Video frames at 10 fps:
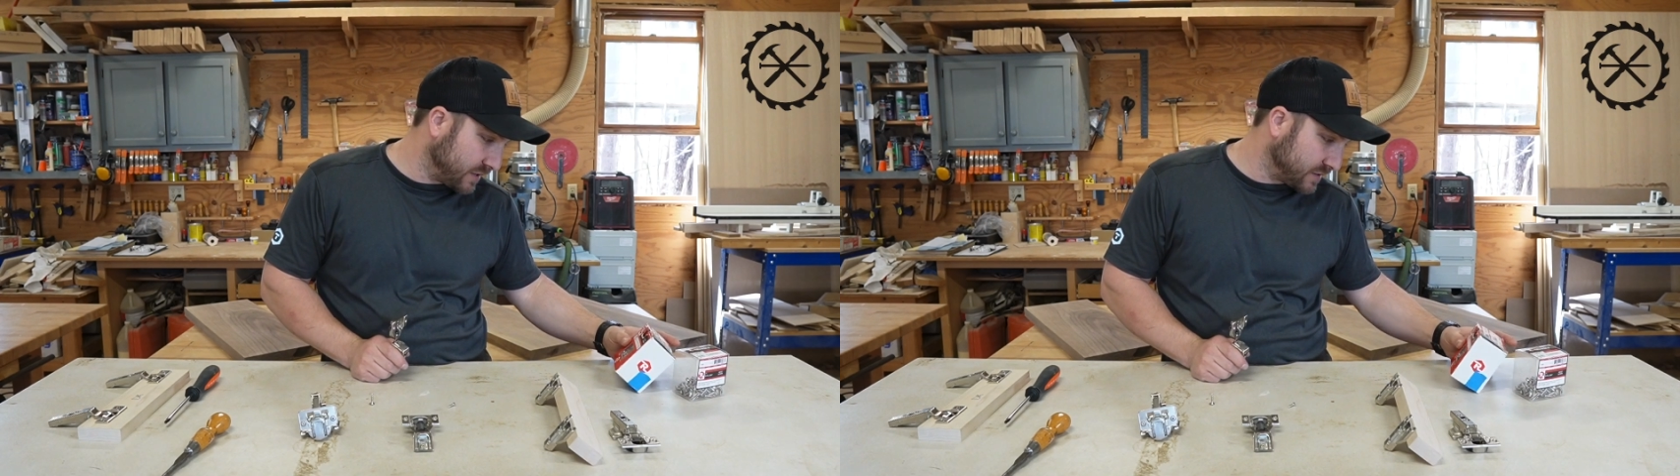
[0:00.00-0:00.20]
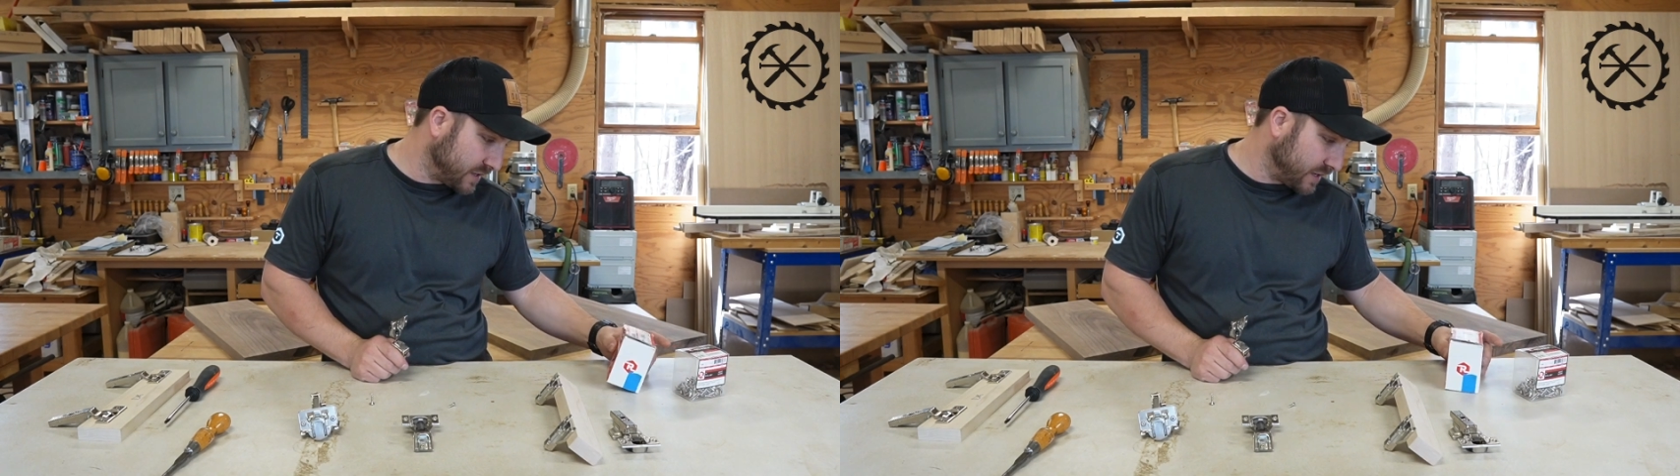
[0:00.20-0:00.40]

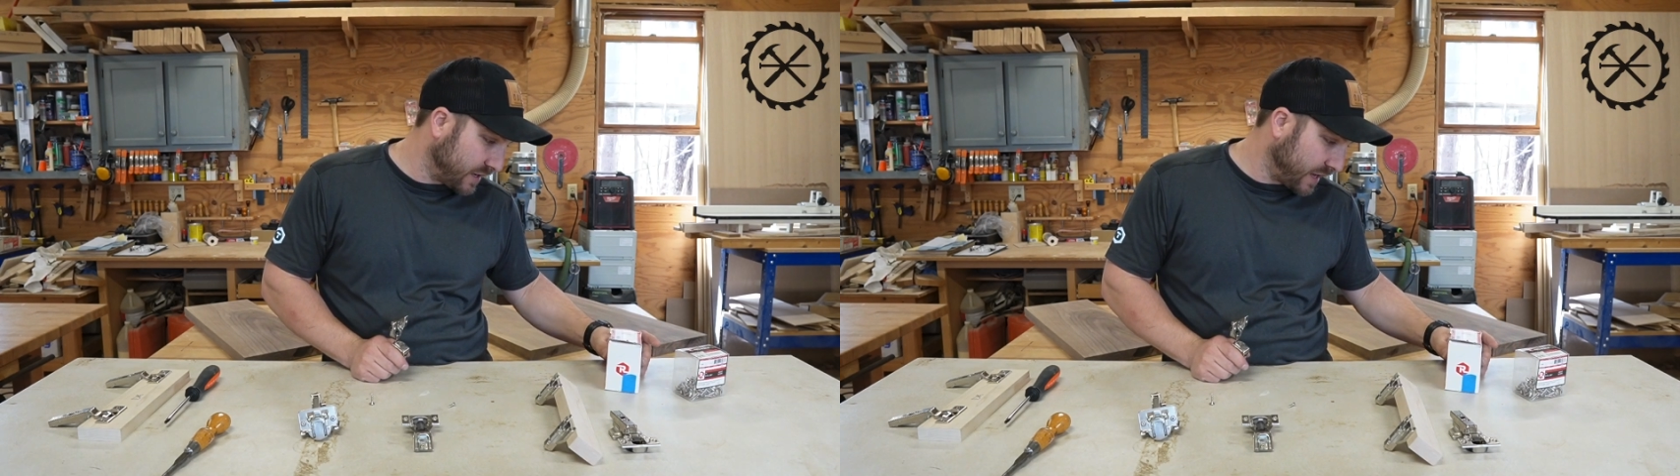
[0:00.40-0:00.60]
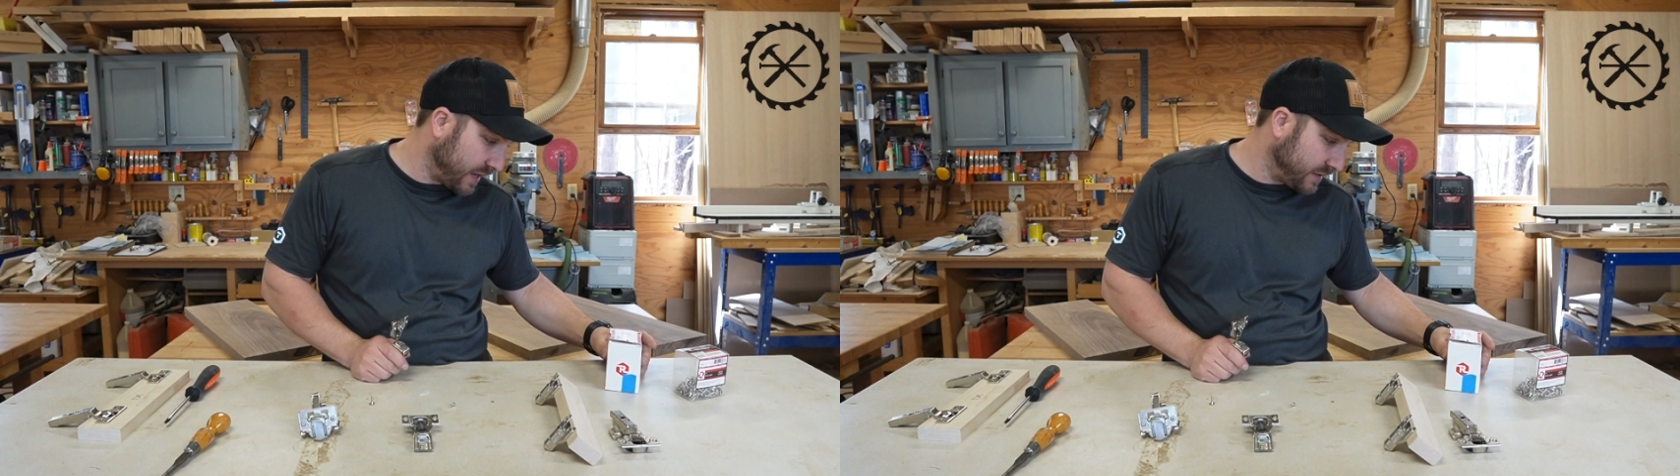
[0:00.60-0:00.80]
It's an
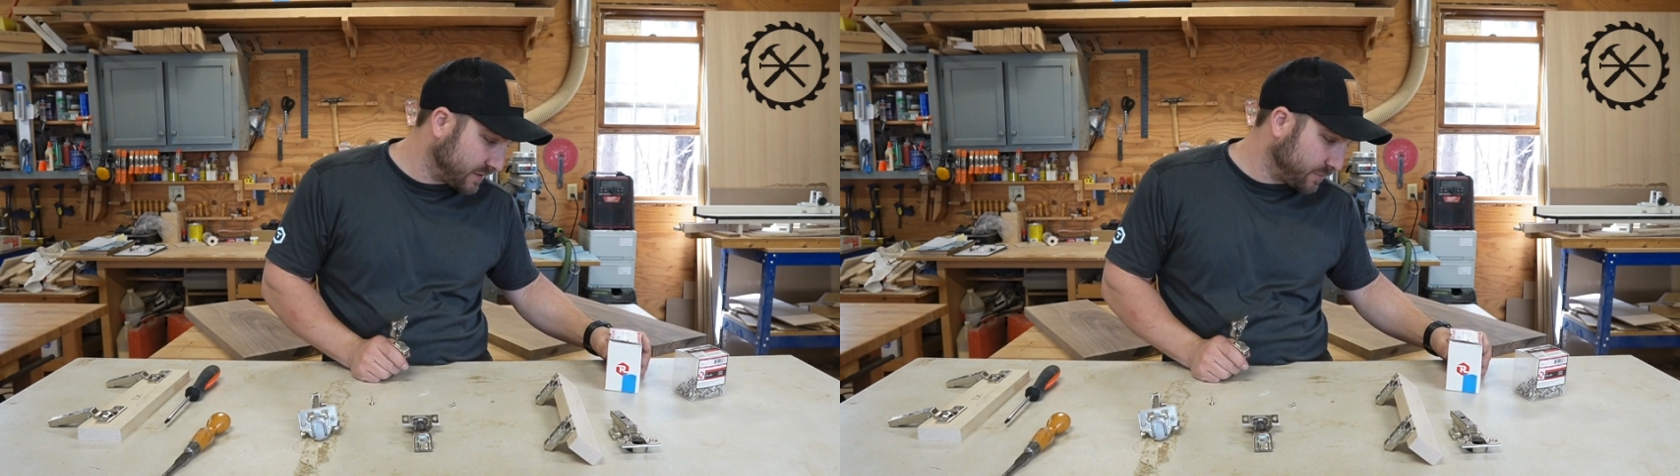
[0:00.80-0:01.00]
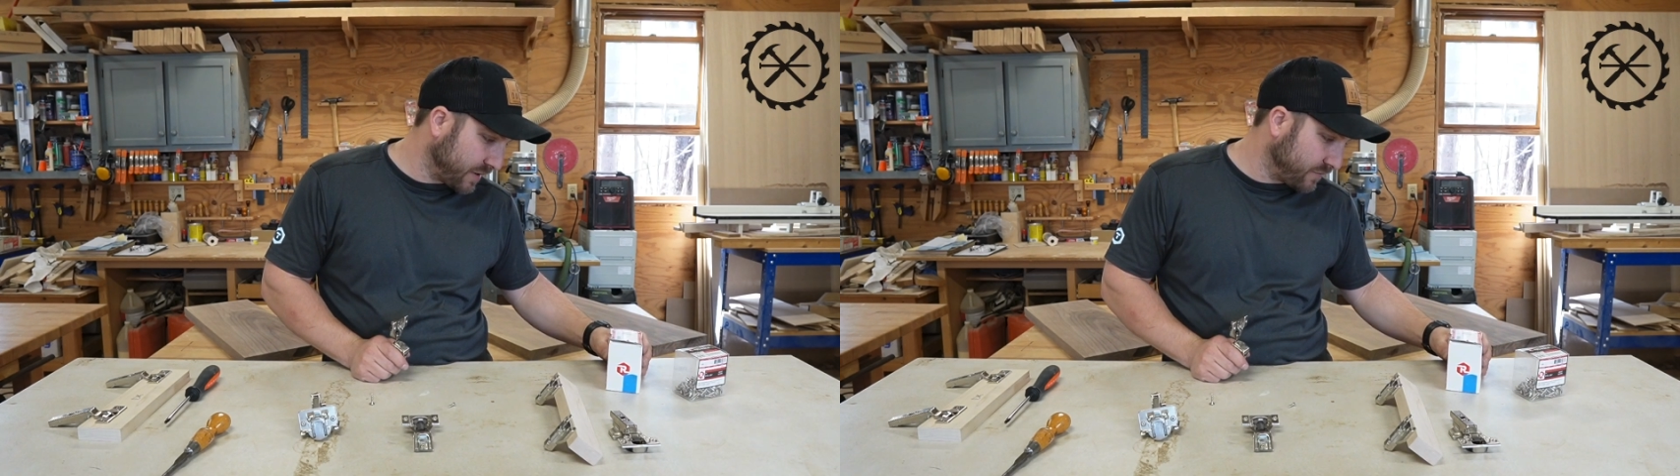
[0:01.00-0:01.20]
8
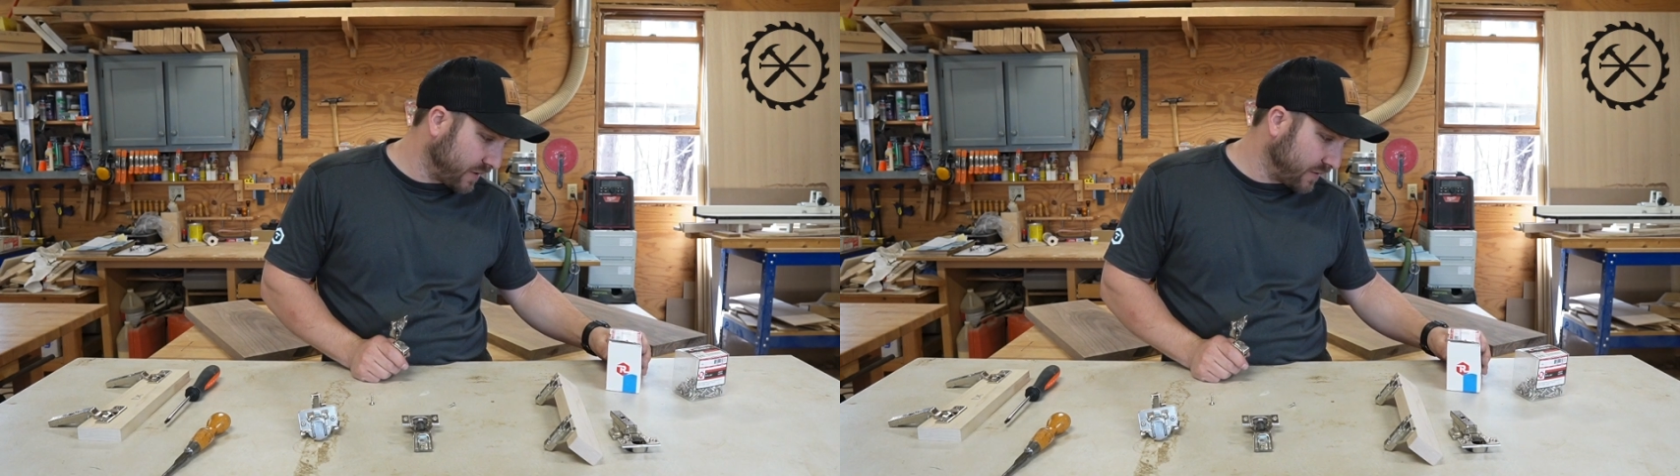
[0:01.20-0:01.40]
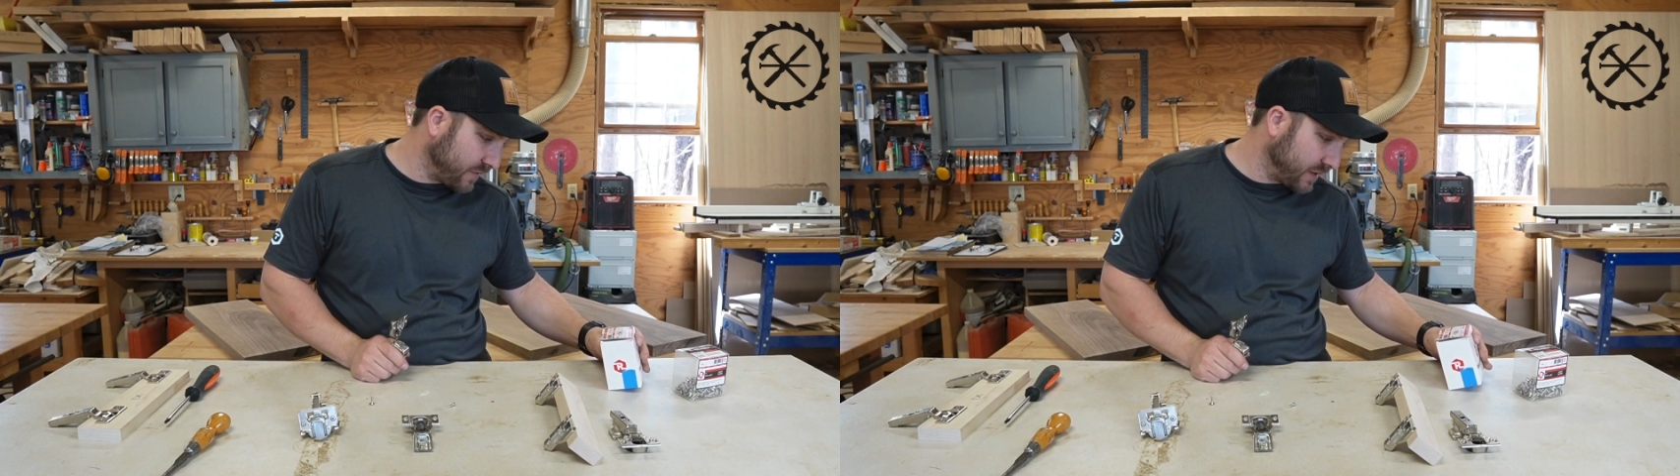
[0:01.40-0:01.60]
by
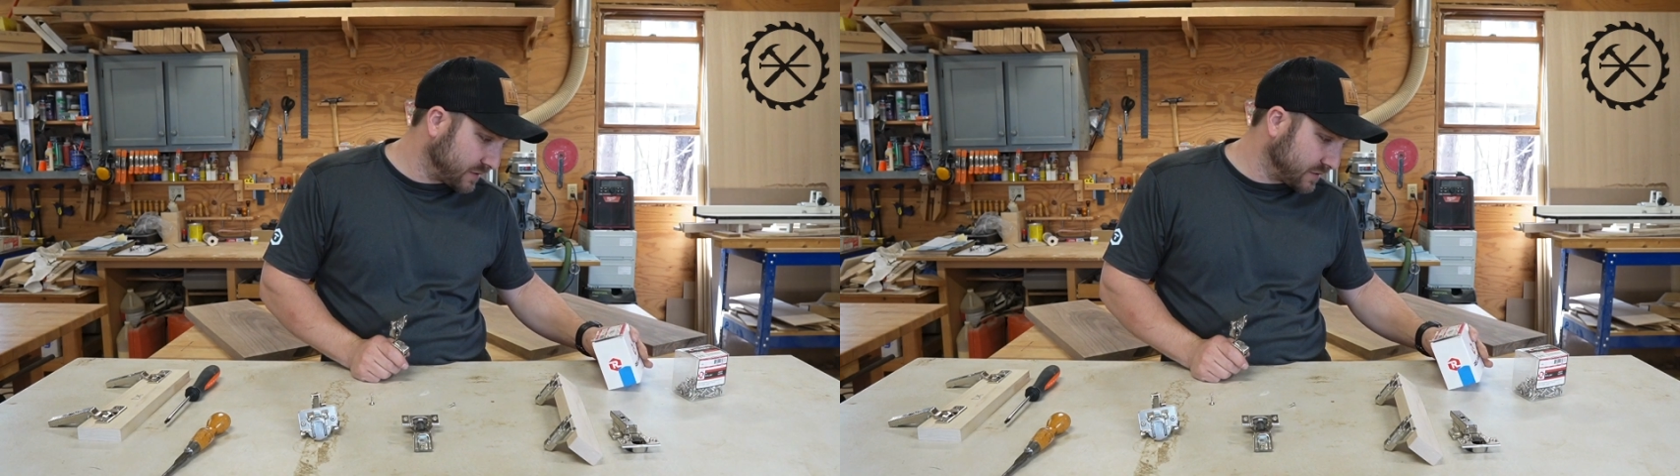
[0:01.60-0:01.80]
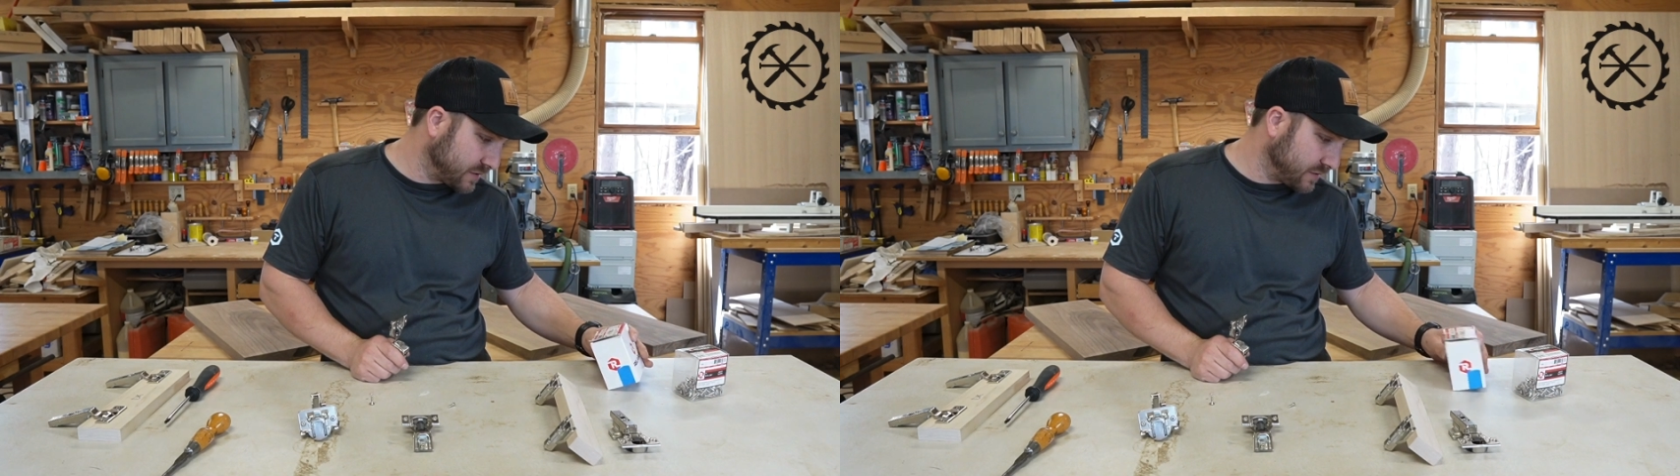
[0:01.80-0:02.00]
5/8.